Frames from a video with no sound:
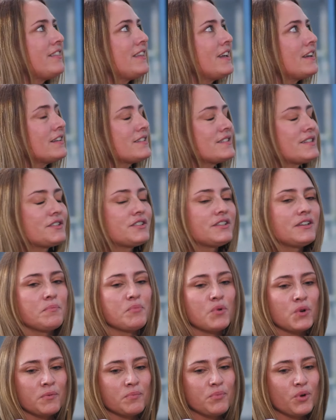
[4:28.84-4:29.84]
think it's such an
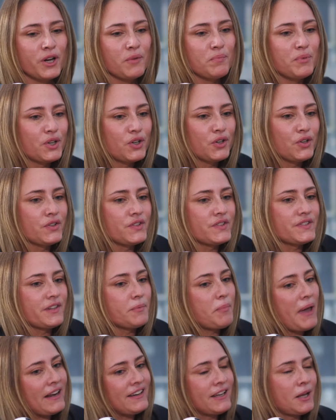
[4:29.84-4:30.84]
important point because the
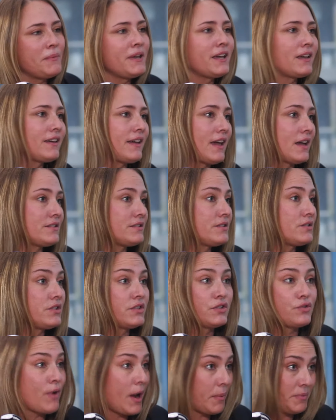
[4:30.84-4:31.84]
pandemic has
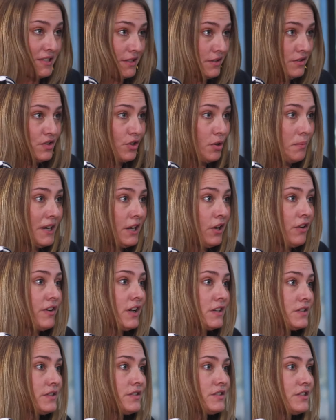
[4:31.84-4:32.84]
disrupted so many of
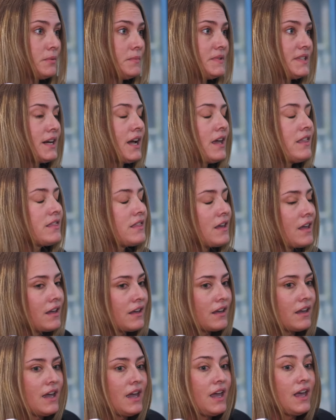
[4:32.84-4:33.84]
our systems. And I
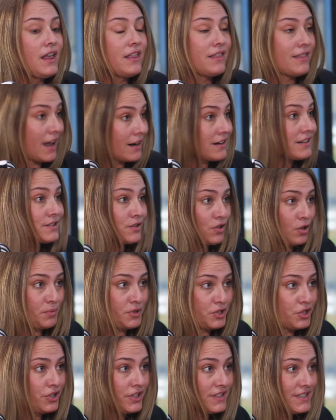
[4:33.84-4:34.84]
think that is an
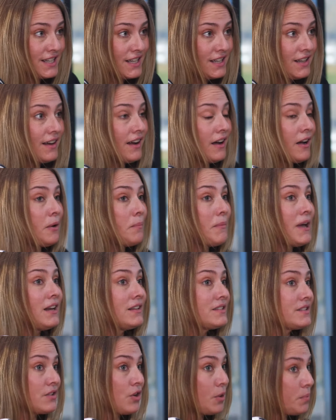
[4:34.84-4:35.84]
opportunity. And
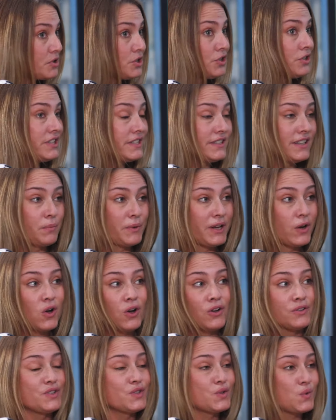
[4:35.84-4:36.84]
it's an opportunity that we
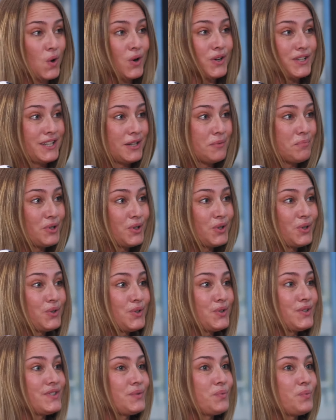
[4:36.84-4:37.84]
can't squander,
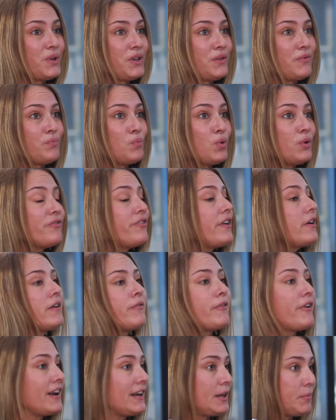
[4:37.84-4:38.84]
because we will very
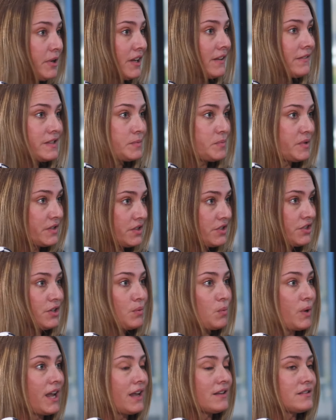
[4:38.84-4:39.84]
rarely be in this
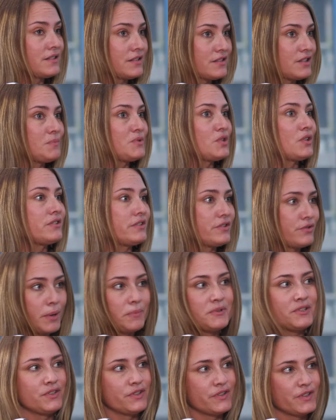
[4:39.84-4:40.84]
position where systems are
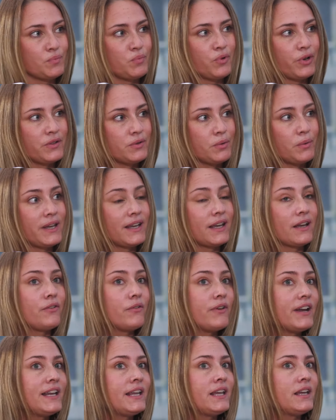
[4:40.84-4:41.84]
disrupted to this point where we can
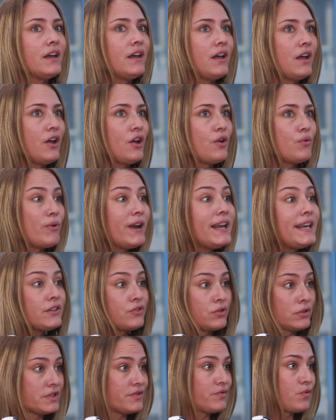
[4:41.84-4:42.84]
really, really
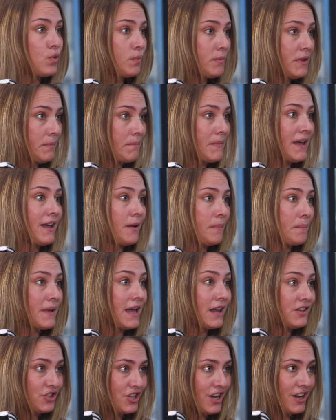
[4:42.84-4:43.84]
transform them
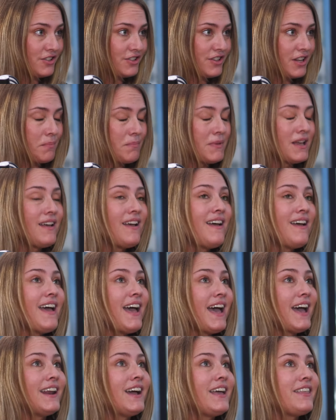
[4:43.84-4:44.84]
and change them.
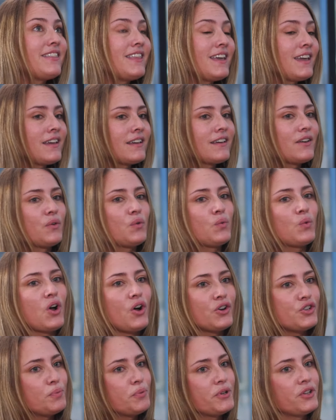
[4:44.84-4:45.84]
And I think
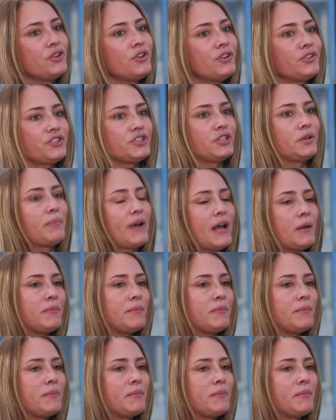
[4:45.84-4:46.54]
entrepreneurship,